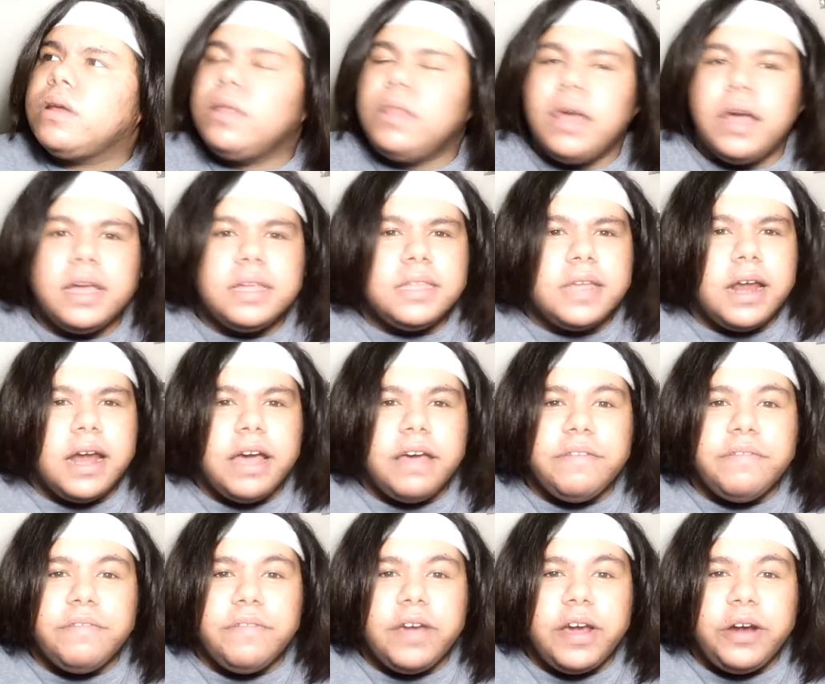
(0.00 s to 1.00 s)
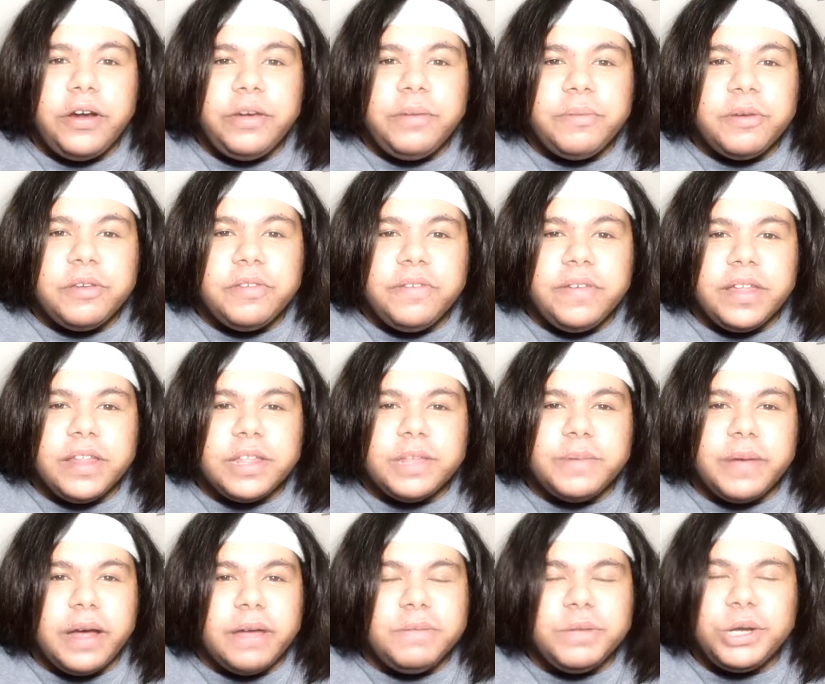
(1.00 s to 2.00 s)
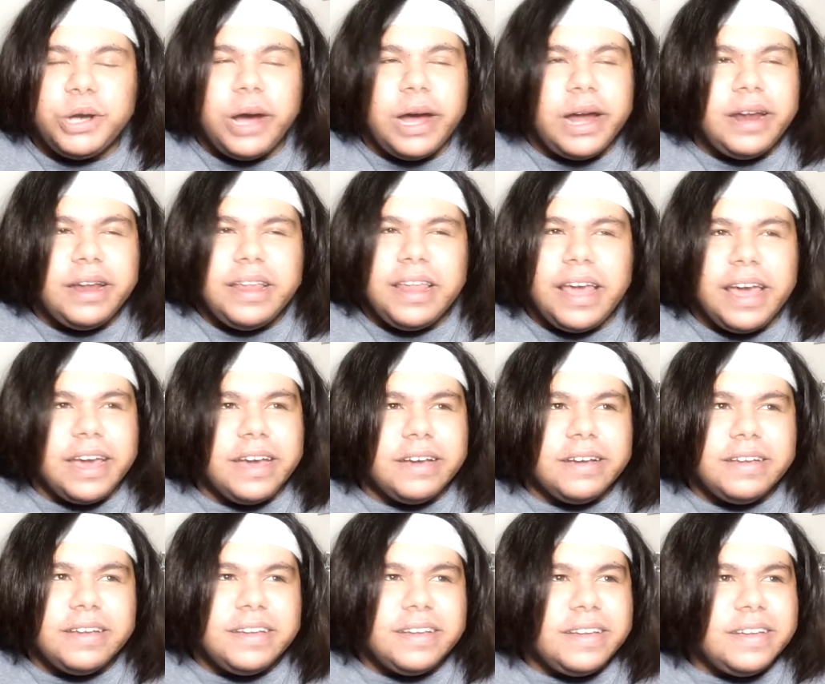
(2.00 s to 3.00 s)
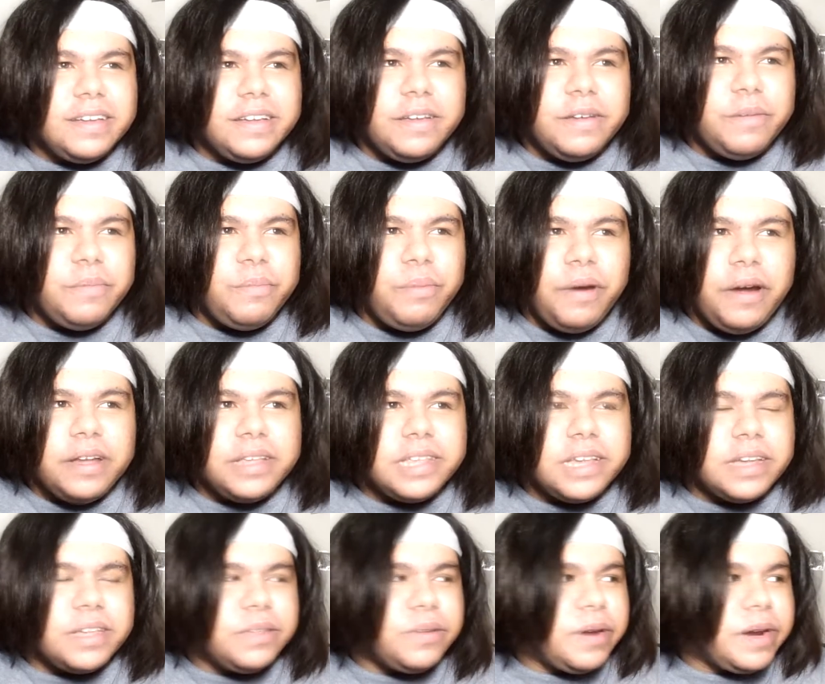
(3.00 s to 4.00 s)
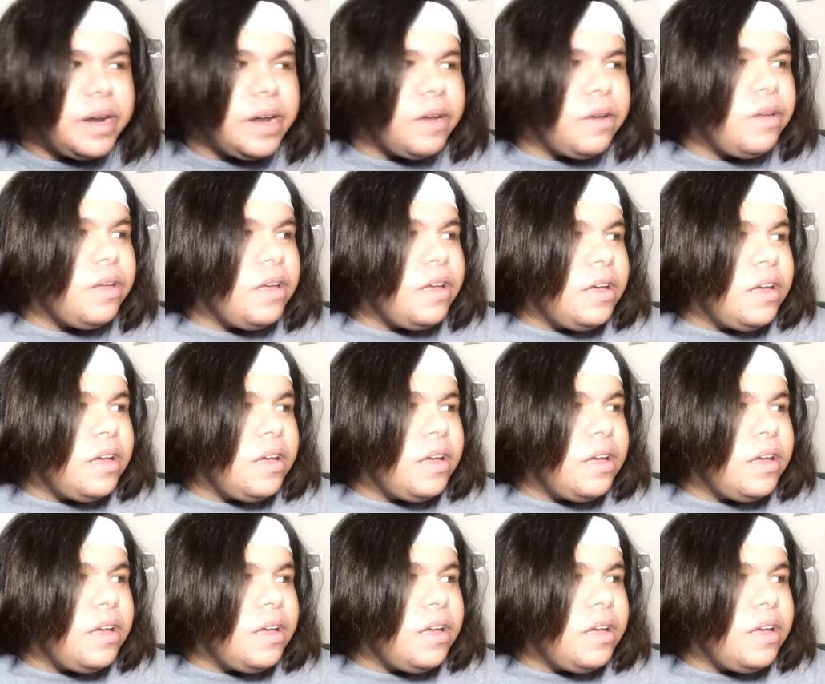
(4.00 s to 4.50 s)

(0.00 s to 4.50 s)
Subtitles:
I said, I have very mixed feelings, but I'm trying to, like, process right now.